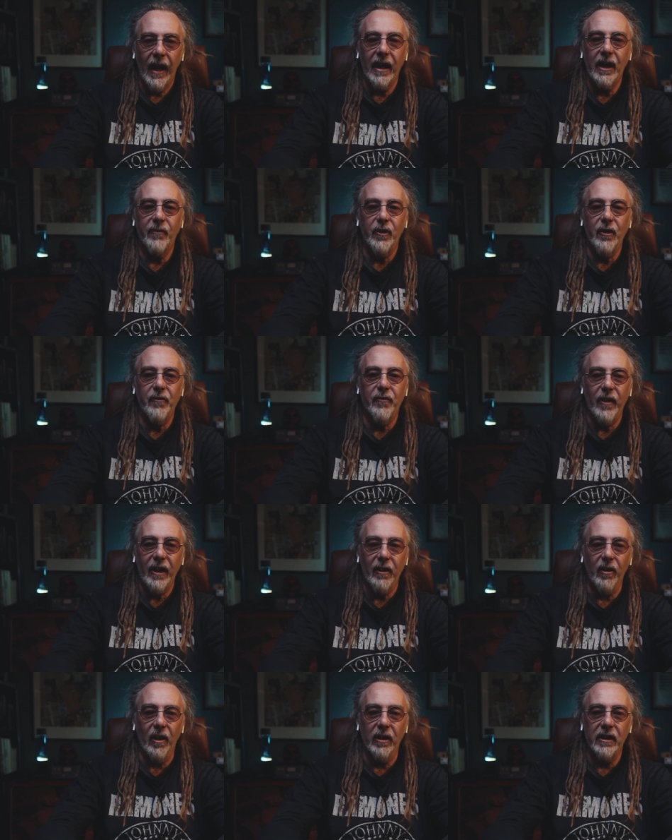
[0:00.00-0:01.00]
If you
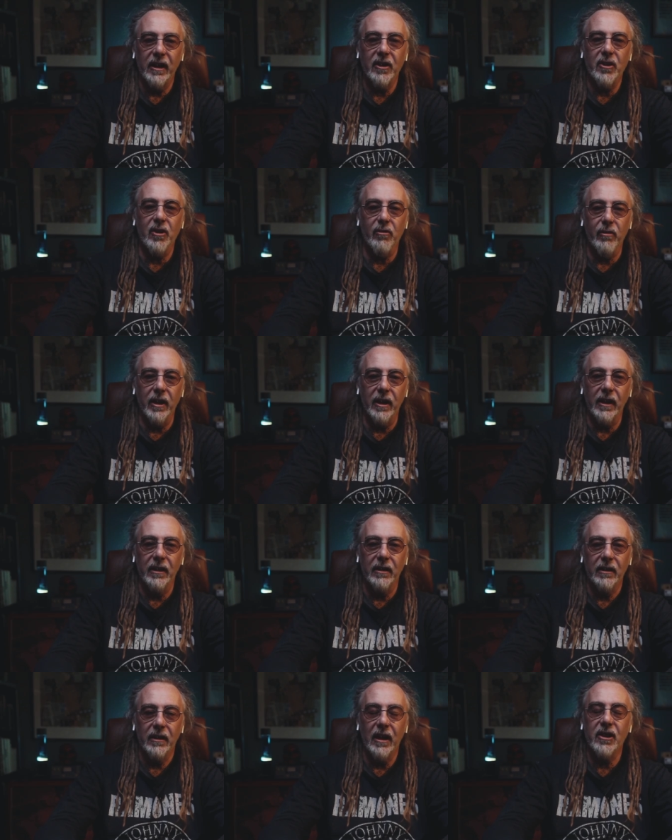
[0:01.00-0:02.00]
feel like it's
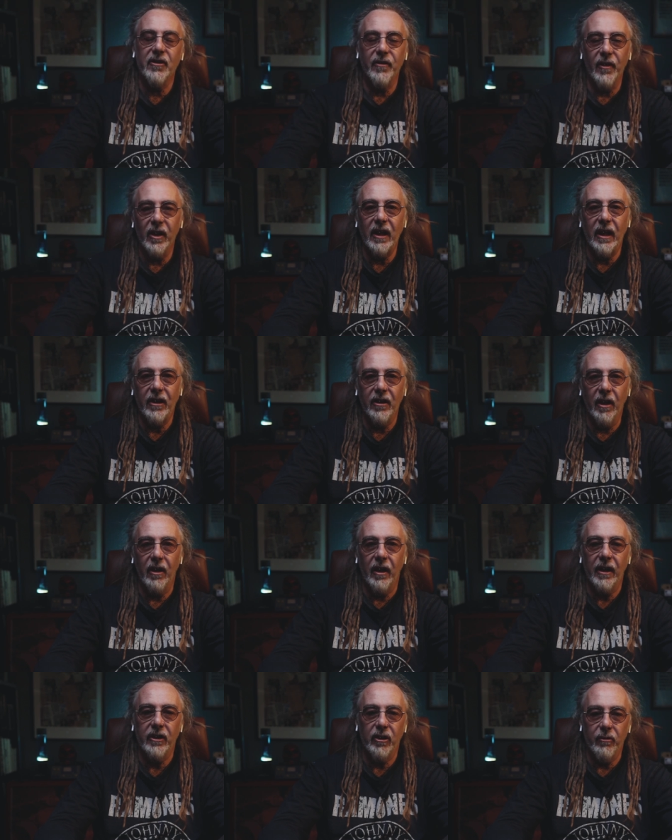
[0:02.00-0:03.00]
green, it's fucking
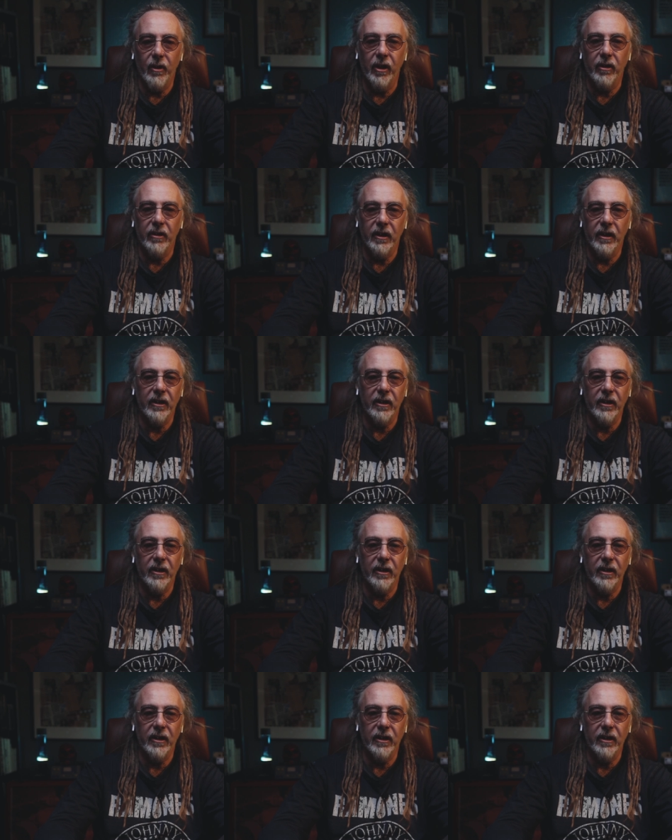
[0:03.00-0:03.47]
not, and you're wrong.